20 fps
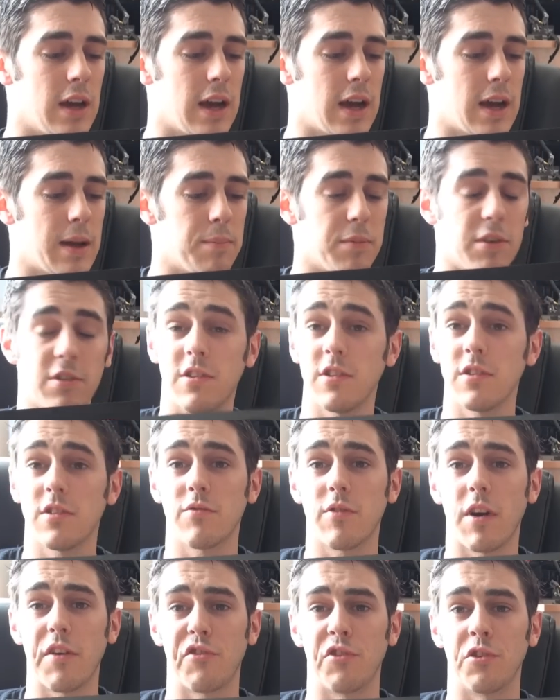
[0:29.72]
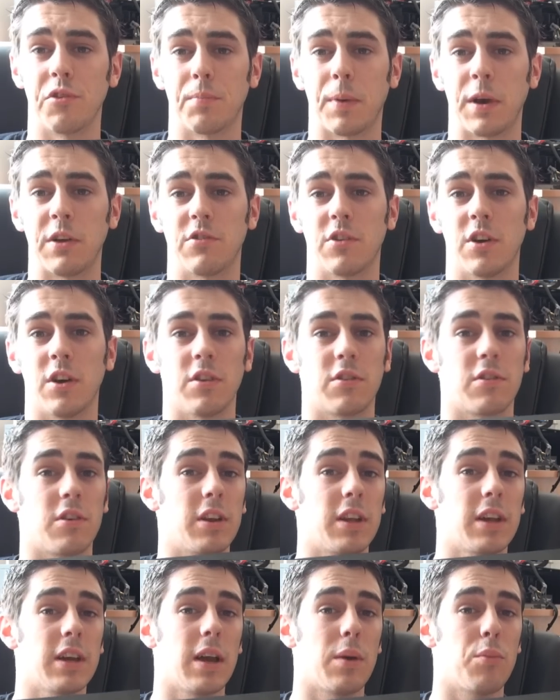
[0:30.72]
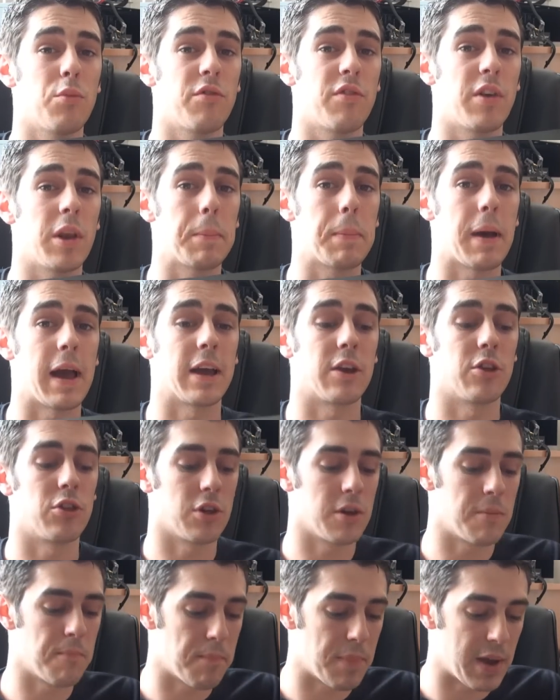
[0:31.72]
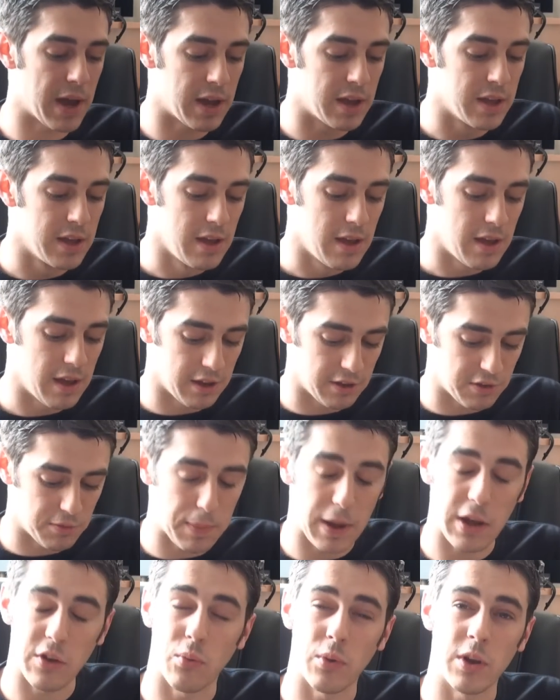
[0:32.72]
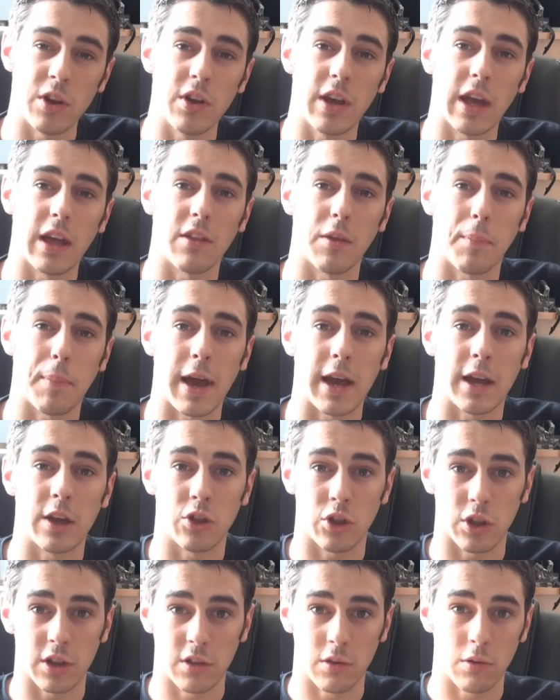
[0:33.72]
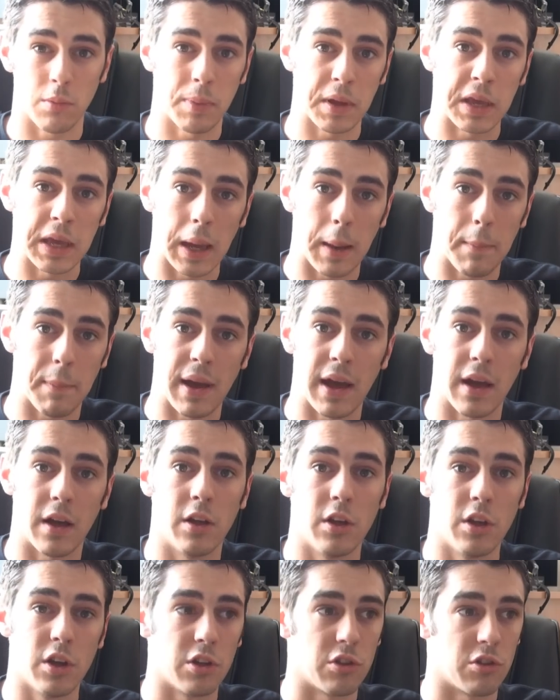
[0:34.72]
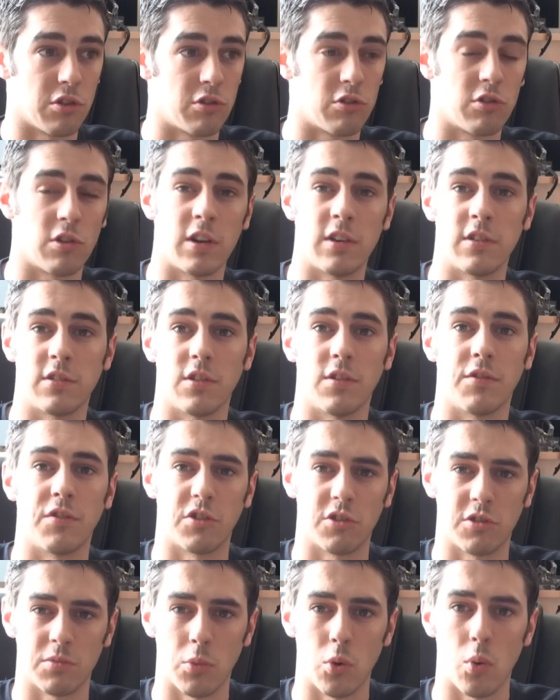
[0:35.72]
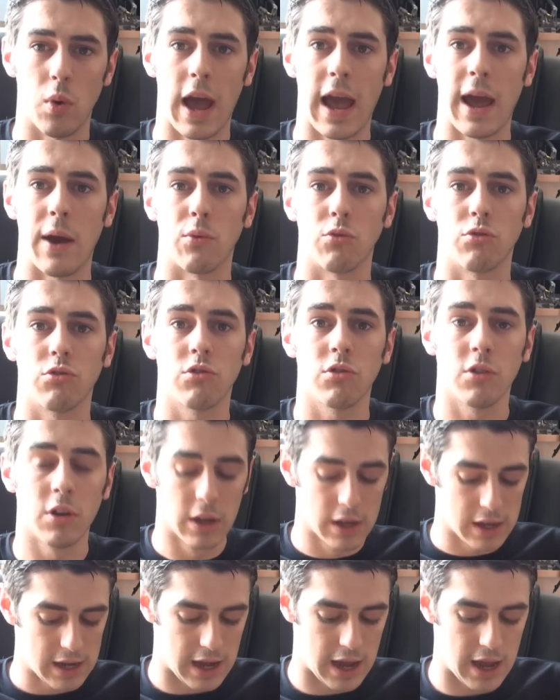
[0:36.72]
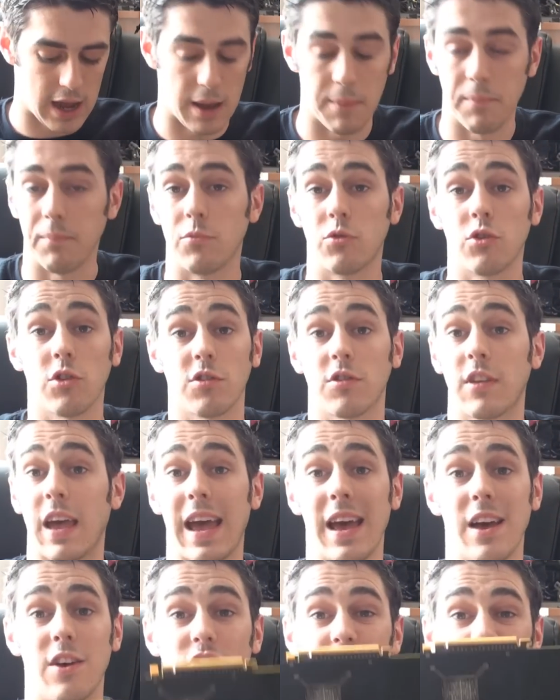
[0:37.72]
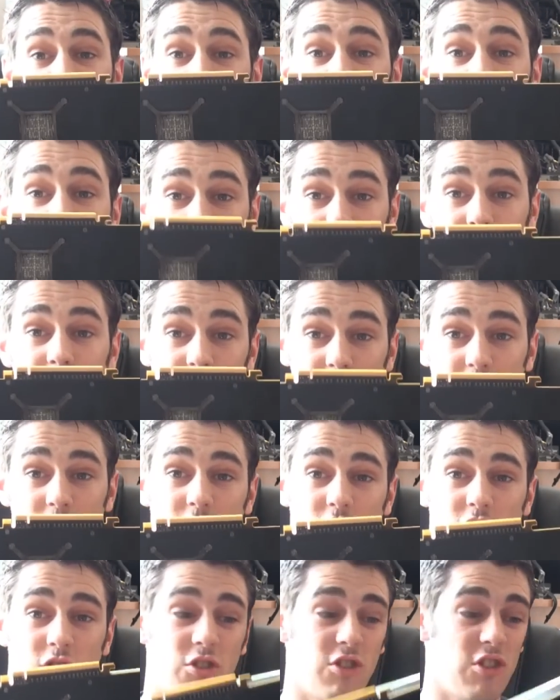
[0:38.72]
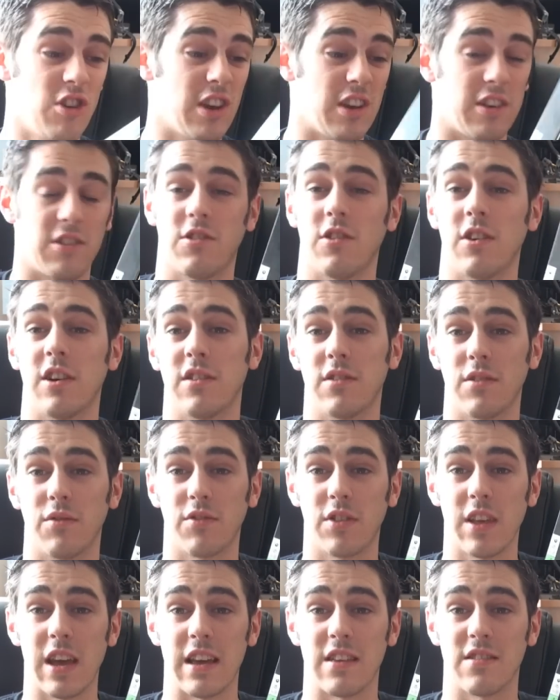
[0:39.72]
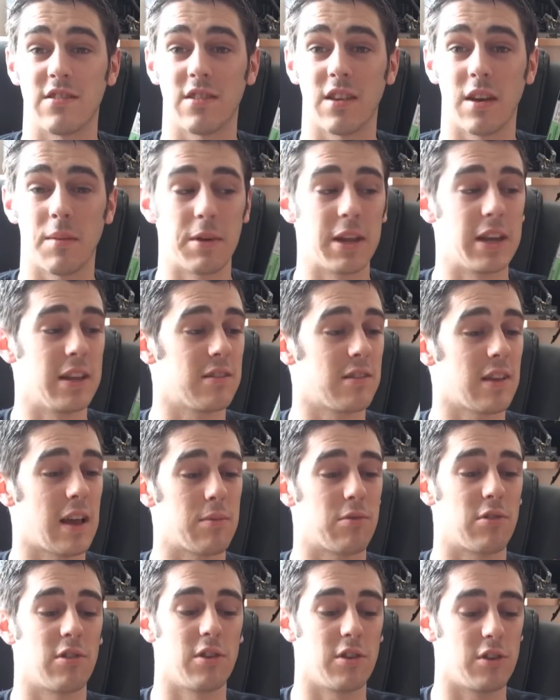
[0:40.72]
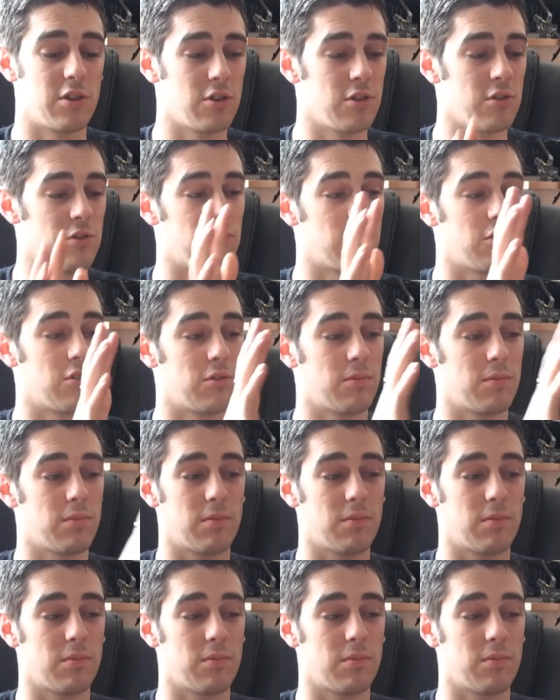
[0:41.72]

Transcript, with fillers: Um, this is a reference-based card, so it didn't come with any packaging, but expect when you get the packaging to be about the size of a small house. Um, just to house the sheer size of this. I mean, it's absolutely huge.